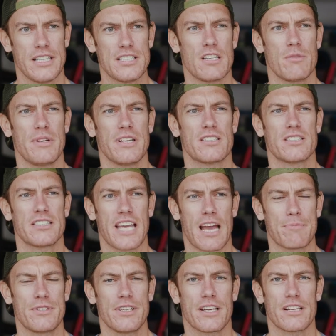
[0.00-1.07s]
easy to be a
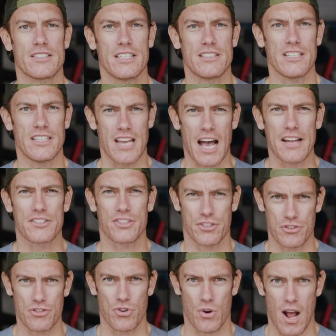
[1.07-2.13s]
skeptic. It's easy not
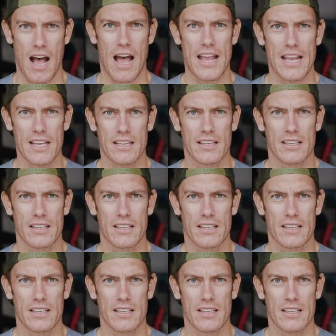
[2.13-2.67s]
to try.